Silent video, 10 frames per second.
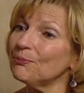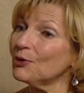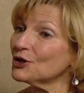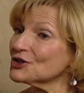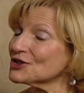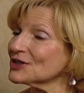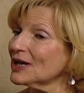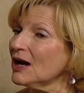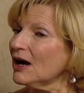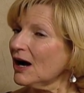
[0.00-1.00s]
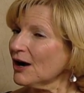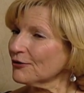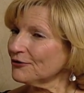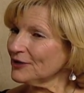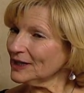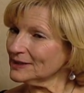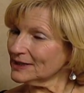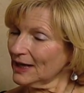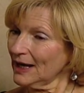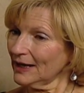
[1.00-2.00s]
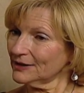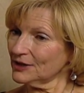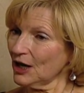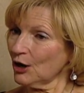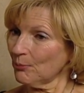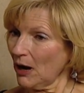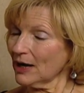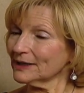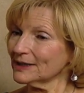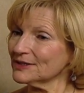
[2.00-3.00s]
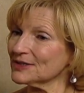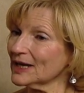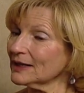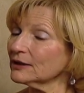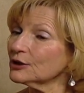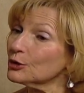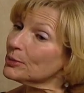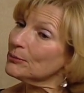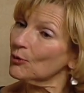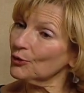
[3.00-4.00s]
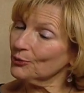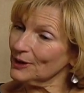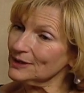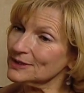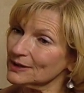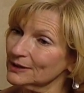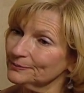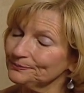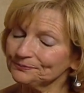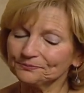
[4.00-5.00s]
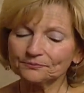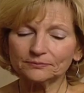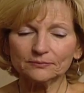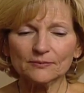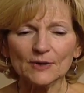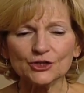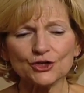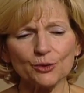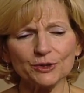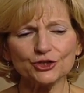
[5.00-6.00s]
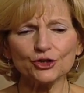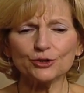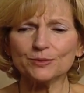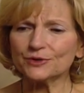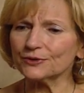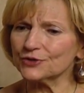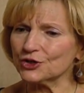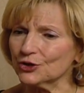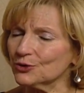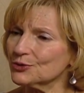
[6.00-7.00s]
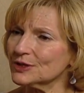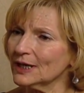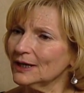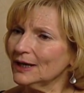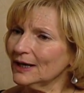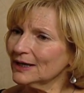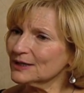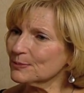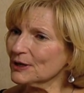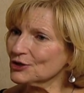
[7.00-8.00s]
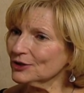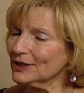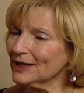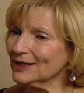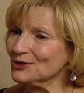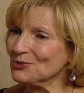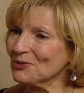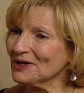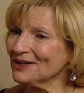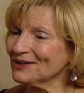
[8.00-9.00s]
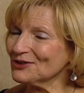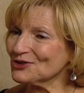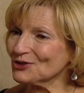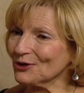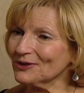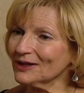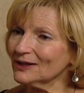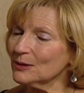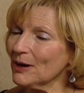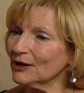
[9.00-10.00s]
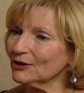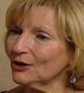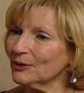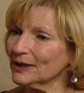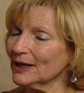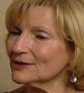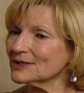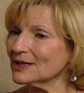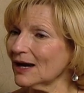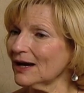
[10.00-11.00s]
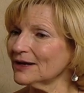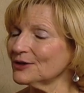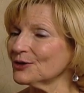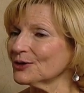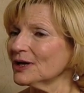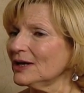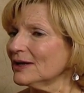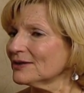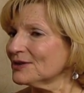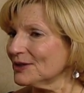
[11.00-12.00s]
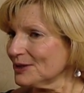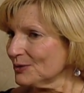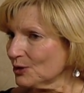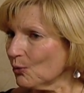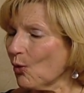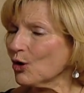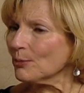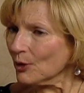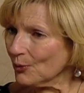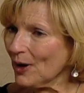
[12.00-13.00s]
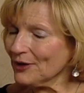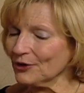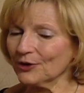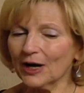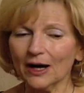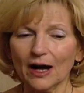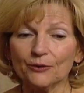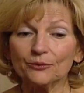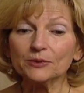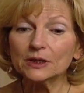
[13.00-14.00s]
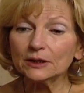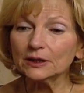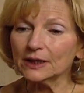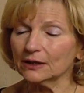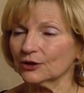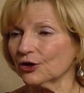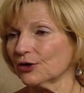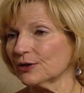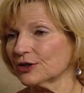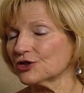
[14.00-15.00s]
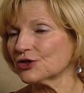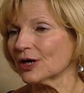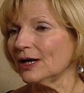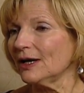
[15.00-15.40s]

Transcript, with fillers: puts our feet and our bodies at a little bit more risk so, in terms of shoes, especially as we start thinking about going outside or the, the warmer weather, I really encourage